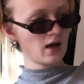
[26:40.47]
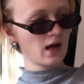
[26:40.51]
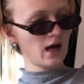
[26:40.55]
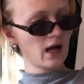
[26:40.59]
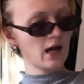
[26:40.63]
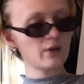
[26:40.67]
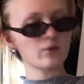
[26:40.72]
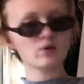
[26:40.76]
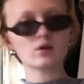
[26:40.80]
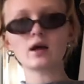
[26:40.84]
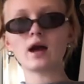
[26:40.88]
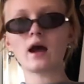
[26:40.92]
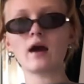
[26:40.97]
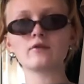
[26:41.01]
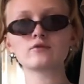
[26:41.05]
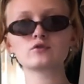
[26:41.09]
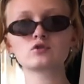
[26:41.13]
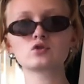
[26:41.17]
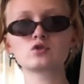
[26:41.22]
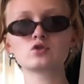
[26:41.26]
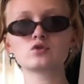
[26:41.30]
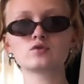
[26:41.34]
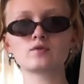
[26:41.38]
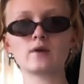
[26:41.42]
I would have
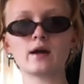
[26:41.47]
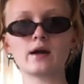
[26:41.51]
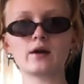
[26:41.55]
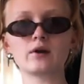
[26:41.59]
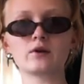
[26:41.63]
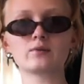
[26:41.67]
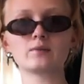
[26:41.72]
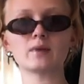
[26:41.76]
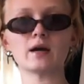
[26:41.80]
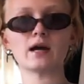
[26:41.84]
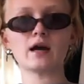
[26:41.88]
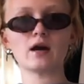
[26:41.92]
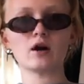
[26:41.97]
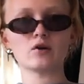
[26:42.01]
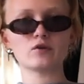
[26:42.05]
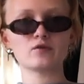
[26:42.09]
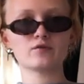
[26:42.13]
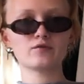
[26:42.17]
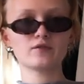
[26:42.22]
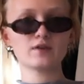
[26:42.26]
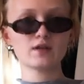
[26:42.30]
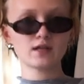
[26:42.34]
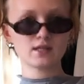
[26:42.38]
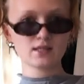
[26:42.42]
to try on my
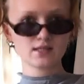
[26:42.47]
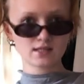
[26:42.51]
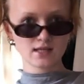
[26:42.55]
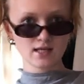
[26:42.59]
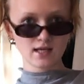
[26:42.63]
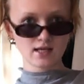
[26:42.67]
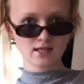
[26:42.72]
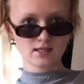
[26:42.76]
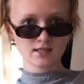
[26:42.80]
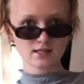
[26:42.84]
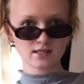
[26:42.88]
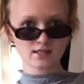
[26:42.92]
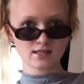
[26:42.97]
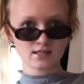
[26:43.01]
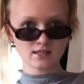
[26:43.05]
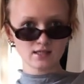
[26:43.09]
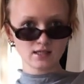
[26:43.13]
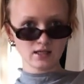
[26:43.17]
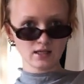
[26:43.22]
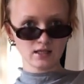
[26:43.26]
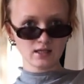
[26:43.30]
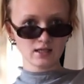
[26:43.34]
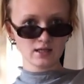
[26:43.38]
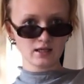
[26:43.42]
outfits and
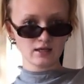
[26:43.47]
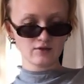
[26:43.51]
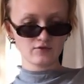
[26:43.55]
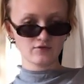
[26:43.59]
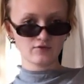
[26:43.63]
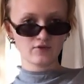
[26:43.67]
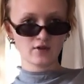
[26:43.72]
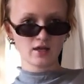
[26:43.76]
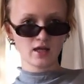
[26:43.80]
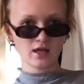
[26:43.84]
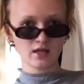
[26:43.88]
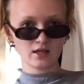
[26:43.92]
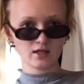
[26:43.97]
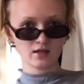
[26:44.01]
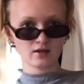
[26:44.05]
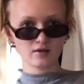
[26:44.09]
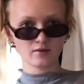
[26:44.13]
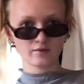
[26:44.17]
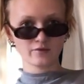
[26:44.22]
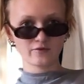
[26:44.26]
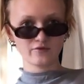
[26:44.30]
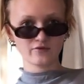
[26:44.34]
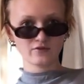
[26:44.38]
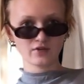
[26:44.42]
see if any
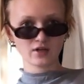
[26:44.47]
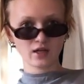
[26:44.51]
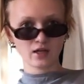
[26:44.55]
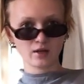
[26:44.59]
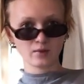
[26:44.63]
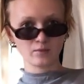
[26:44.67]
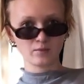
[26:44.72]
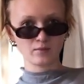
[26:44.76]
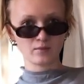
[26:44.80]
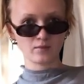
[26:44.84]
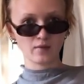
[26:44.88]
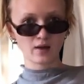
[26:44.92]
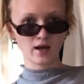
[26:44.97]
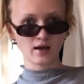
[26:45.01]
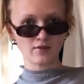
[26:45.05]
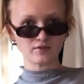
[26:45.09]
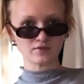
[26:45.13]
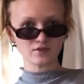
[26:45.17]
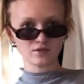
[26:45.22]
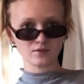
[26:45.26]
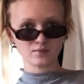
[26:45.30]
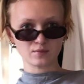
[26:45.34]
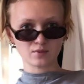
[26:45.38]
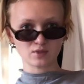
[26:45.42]
of them have
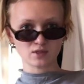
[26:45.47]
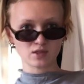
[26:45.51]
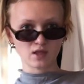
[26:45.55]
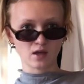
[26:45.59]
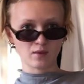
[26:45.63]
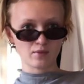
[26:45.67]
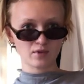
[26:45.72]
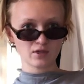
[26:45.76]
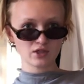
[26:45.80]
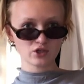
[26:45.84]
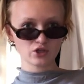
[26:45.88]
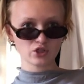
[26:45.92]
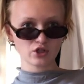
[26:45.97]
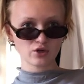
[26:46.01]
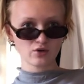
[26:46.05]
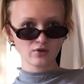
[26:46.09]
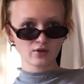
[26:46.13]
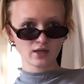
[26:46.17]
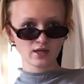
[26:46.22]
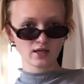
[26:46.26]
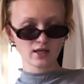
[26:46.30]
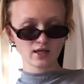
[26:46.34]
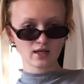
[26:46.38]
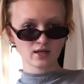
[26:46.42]
some stomach
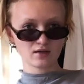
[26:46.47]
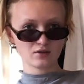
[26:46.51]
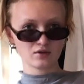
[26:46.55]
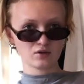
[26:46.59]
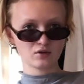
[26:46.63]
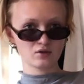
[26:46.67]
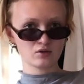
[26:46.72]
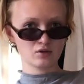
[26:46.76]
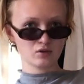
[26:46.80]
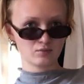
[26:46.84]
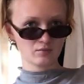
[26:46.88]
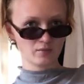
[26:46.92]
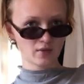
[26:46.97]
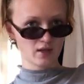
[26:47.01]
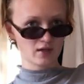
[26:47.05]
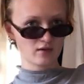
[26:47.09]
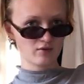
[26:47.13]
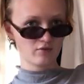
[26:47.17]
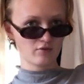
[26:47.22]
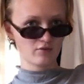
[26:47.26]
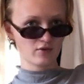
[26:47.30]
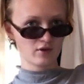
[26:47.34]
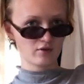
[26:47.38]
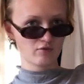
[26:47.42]
showing and could
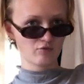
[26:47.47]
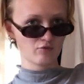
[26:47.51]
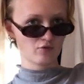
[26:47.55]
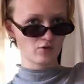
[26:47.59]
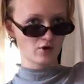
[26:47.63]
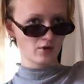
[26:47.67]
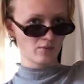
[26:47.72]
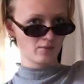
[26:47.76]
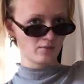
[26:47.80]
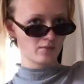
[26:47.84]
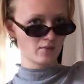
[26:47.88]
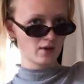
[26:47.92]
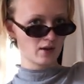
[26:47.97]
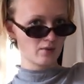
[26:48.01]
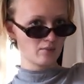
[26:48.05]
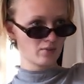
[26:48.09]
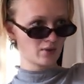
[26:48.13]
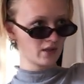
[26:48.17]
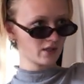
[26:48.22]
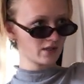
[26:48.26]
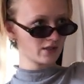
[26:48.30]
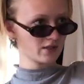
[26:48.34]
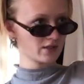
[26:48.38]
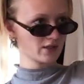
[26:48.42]
benefit from a
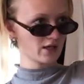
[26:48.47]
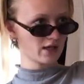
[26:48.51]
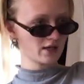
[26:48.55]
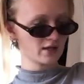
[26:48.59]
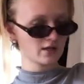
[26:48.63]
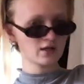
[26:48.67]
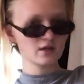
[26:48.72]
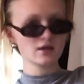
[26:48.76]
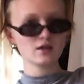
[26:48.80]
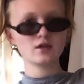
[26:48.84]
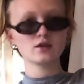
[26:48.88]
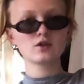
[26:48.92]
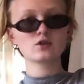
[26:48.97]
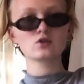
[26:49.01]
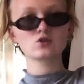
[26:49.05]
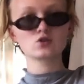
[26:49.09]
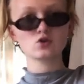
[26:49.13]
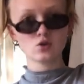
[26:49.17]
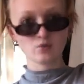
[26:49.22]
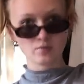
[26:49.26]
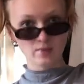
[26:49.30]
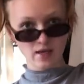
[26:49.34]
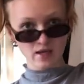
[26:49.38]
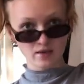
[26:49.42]
belly chain.
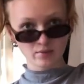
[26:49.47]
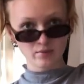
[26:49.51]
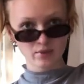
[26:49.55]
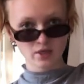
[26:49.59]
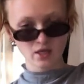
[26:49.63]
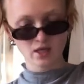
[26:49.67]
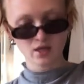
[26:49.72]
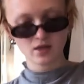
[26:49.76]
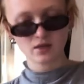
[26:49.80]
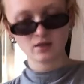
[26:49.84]
So maybe.